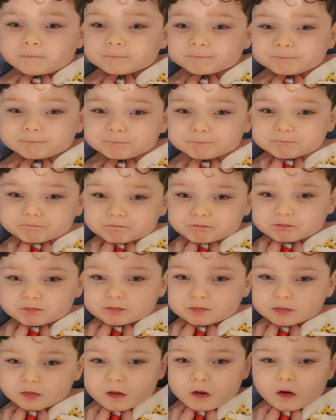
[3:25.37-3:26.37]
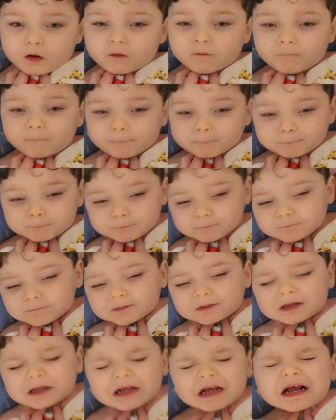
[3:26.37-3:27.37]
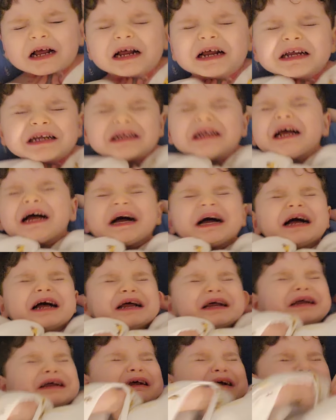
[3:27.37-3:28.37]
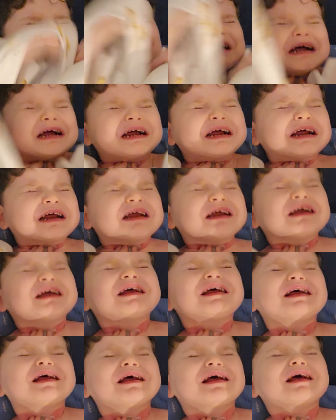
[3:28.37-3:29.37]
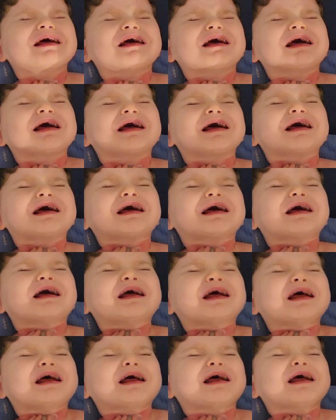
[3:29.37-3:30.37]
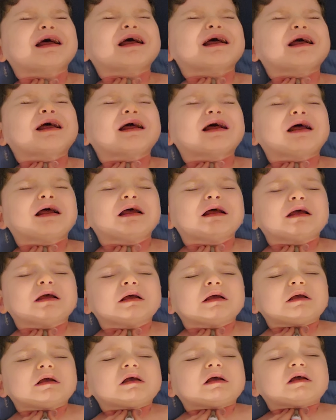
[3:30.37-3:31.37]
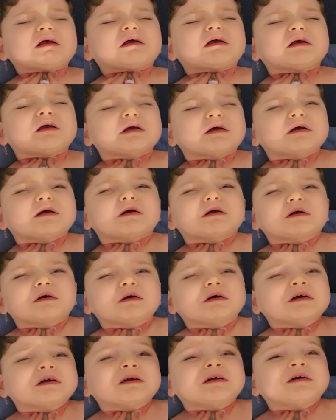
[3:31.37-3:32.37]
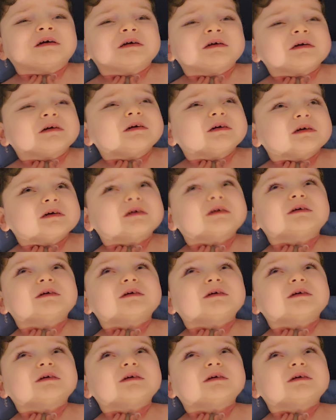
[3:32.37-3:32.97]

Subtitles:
because I need to make sure we get his neck nice and exposed here. And